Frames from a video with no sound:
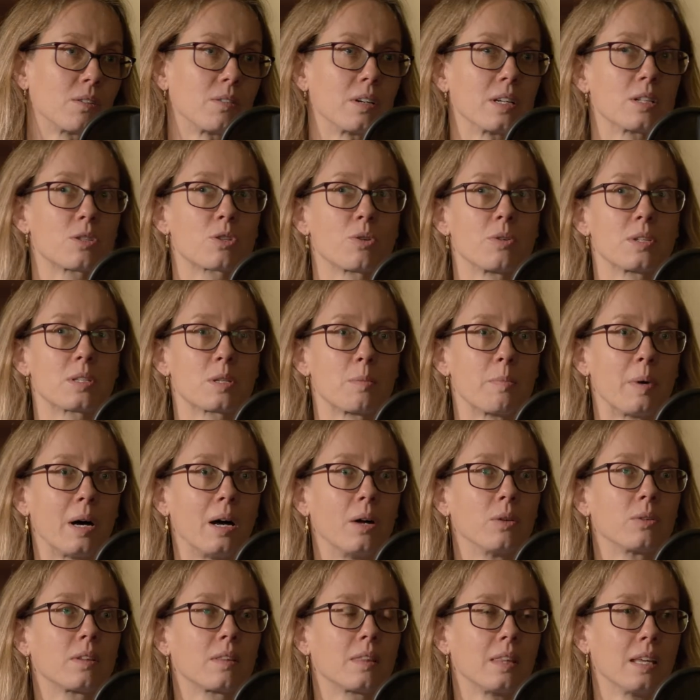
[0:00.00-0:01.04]
Right, so it's
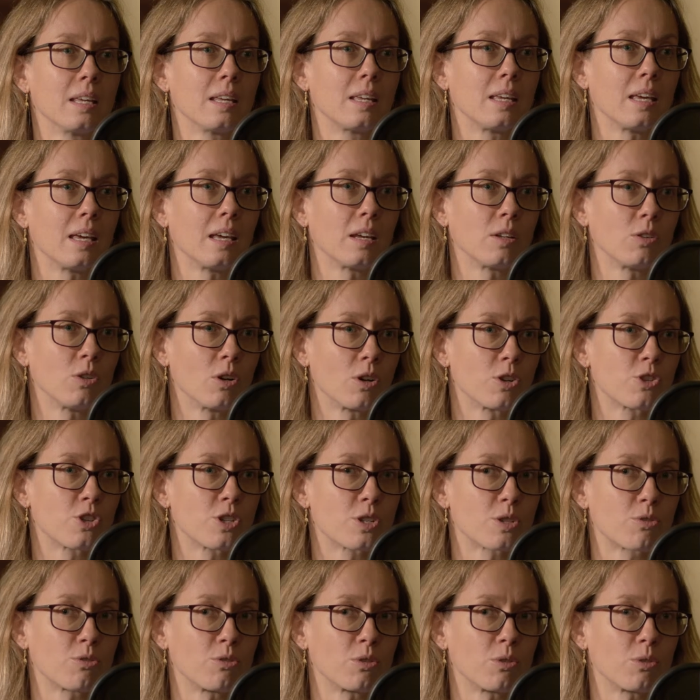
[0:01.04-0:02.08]
about thinking not
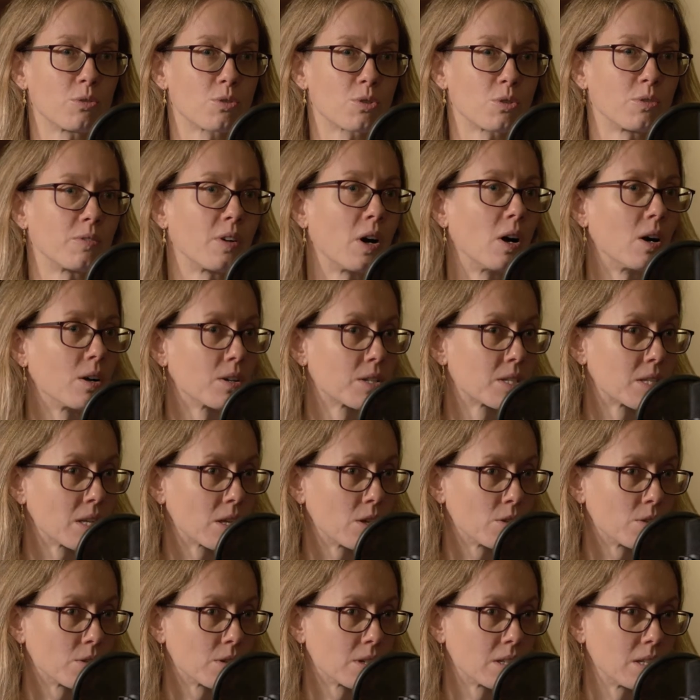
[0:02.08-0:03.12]
just through sort of hard
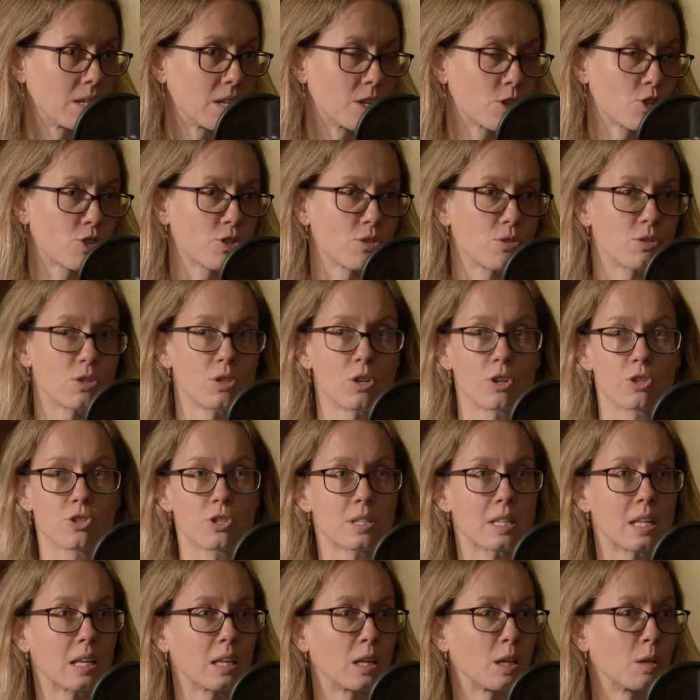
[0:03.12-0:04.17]
security issues, not
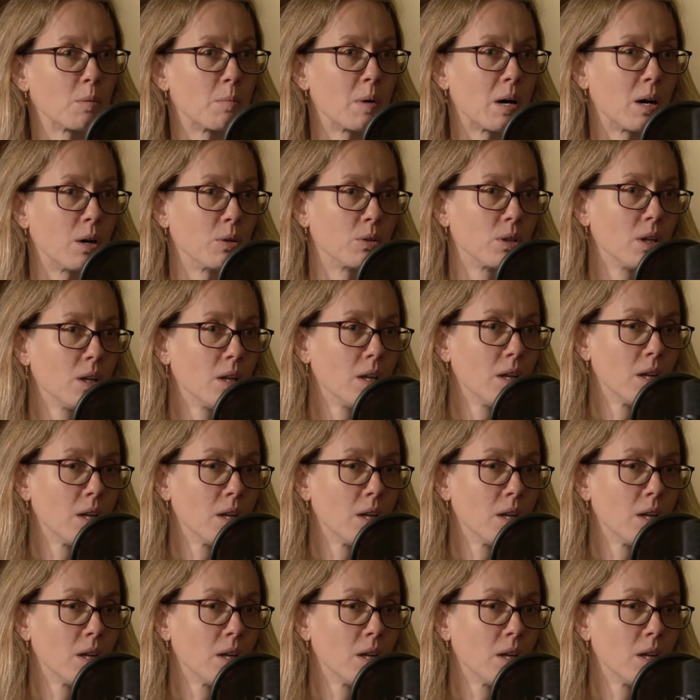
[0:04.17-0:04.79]
just thinking about